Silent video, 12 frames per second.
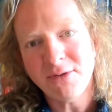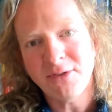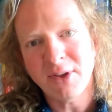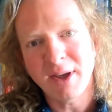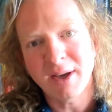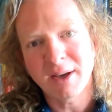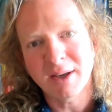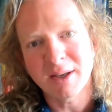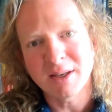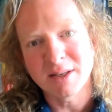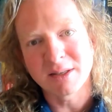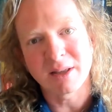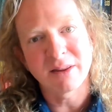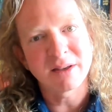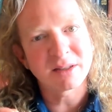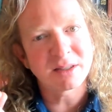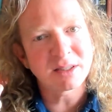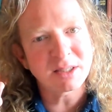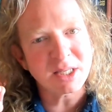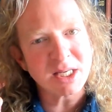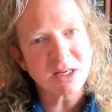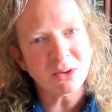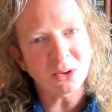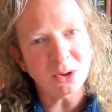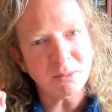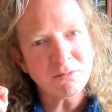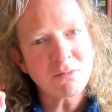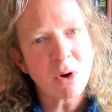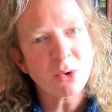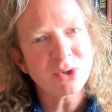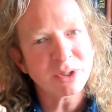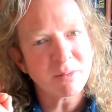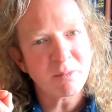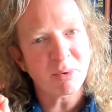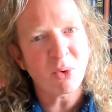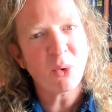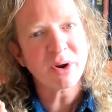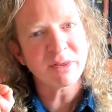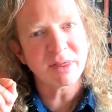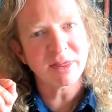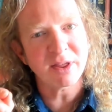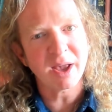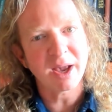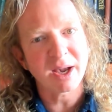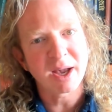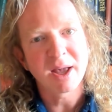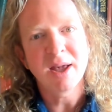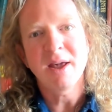think is the single most important thing